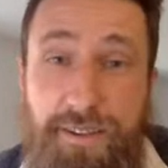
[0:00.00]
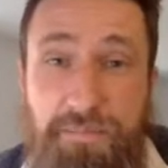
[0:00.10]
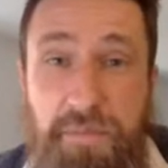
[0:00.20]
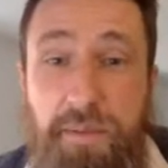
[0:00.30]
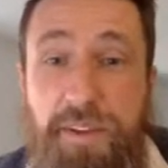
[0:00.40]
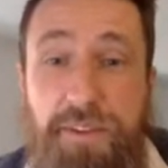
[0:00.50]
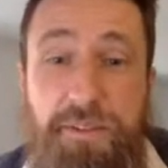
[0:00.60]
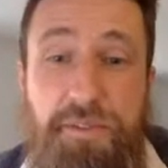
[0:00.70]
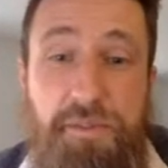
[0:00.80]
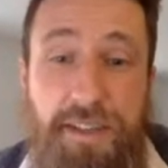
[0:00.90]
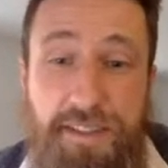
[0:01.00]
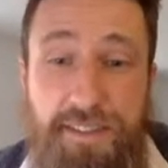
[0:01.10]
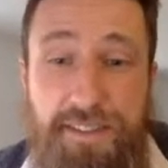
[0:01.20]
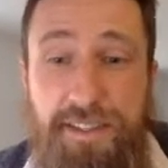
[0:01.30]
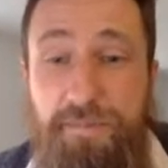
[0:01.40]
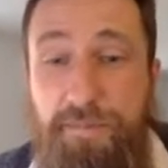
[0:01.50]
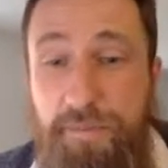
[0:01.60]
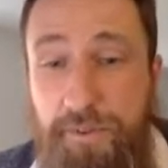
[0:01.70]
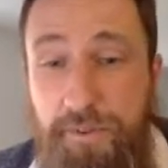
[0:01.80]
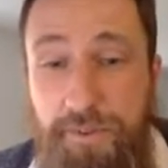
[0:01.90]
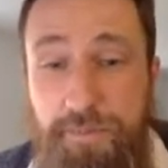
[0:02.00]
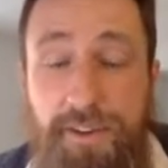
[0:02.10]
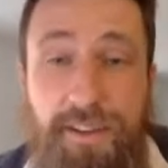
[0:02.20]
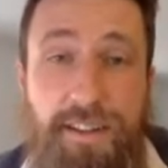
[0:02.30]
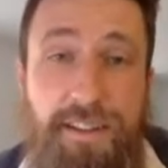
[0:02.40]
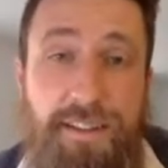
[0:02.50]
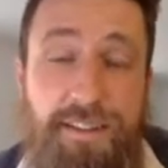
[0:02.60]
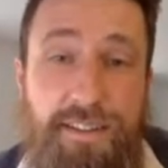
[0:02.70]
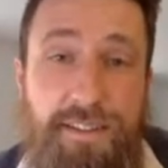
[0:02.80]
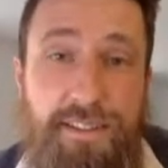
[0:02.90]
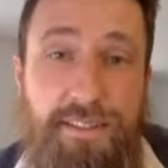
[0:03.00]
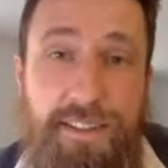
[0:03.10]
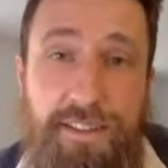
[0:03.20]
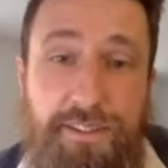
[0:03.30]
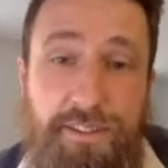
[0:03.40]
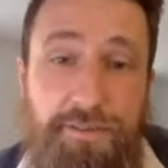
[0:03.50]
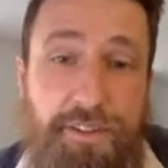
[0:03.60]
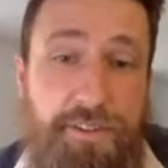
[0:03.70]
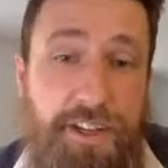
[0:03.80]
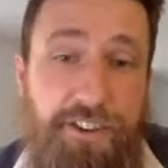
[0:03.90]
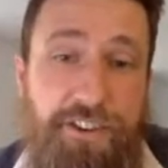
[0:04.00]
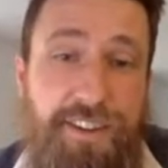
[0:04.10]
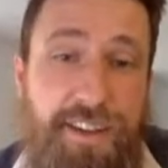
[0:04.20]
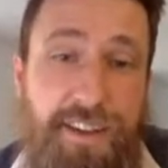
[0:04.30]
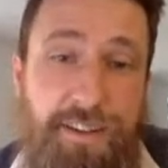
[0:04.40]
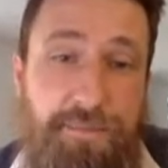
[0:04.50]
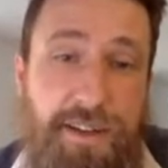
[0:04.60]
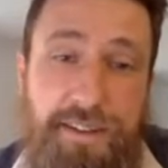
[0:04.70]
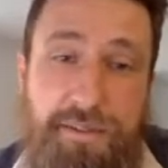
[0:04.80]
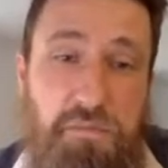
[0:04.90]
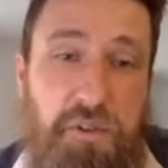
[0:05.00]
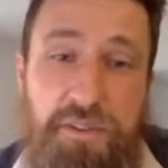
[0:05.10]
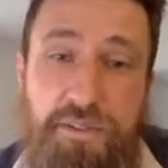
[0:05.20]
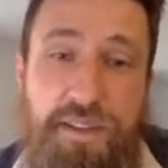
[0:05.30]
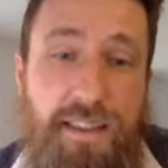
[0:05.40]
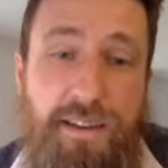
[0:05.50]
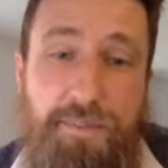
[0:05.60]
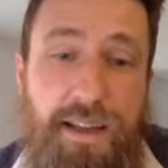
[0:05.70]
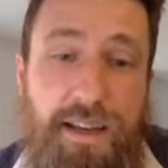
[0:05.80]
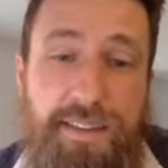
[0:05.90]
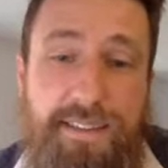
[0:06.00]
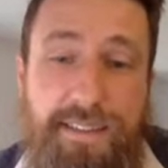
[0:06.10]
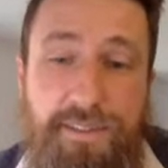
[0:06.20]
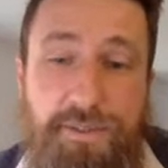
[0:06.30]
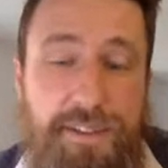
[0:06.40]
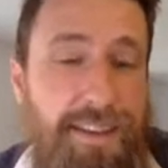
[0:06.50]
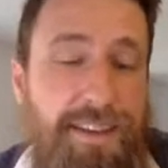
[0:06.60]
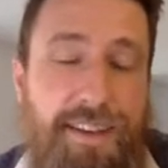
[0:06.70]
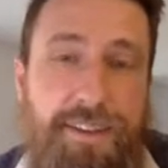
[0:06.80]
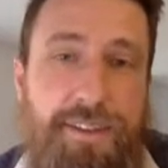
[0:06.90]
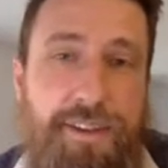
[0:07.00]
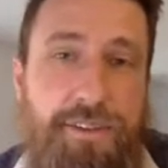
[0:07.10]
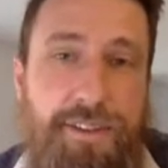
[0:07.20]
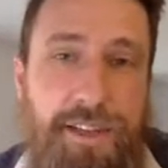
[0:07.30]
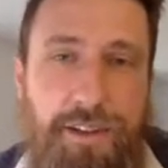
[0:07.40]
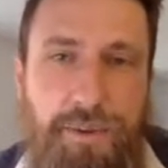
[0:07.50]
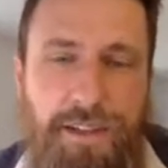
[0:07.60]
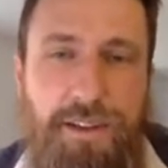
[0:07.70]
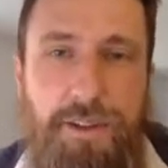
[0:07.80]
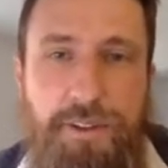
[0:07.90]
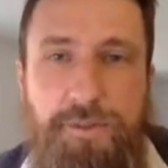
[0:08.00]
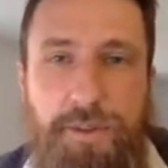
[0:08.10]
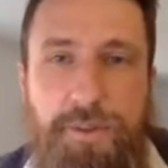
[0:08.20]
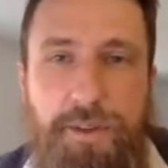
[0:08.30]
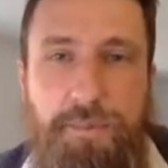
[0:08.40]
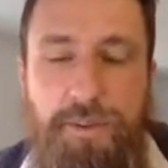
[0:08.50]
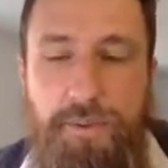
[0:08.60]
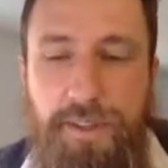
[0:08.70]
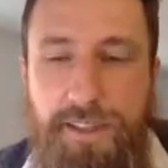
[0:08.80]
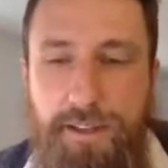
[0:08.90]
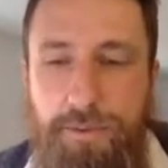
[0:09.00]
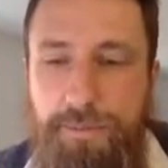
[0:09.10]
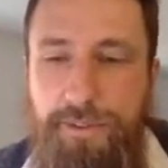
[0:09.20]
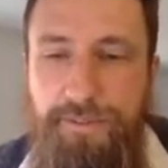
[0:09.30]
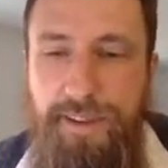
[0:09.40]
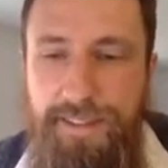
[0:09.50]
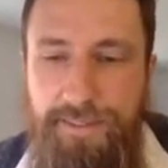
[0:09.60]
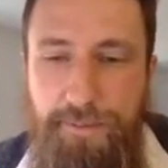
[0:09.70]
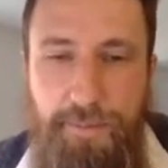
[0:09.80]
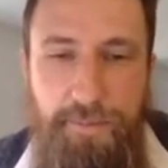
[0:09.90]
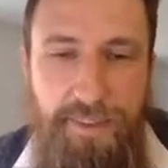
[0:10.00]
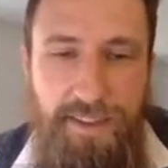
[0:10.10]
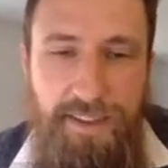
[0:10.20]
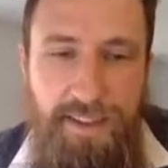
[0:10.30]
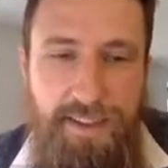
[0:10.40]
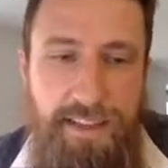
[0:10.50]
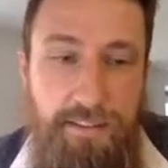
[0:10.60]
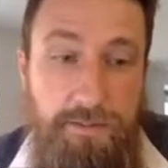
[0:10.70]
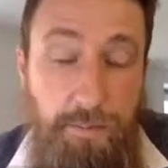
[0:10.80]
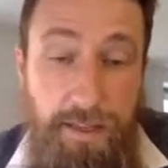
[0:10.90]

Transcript: maybe run it grid parallel in a standard configuration, but most of the other appliances, really, you can connect quite a lot for 3.3 kilowatt per phase. In case of a